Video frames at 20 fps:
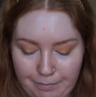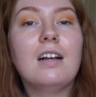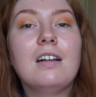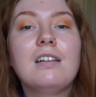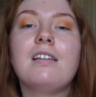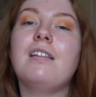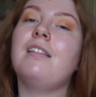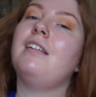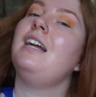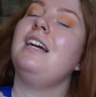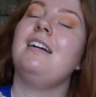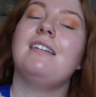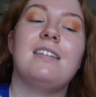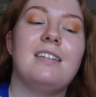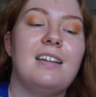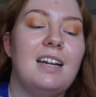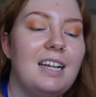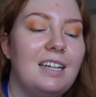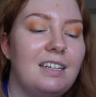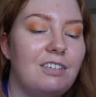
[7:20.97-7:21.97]
So the next
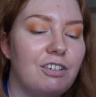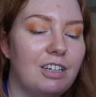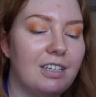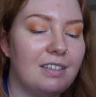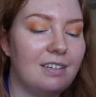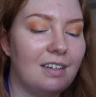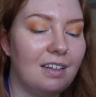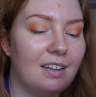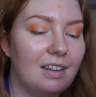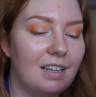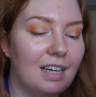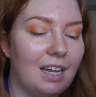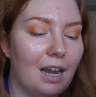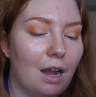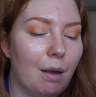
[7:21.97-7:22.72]
interesting thing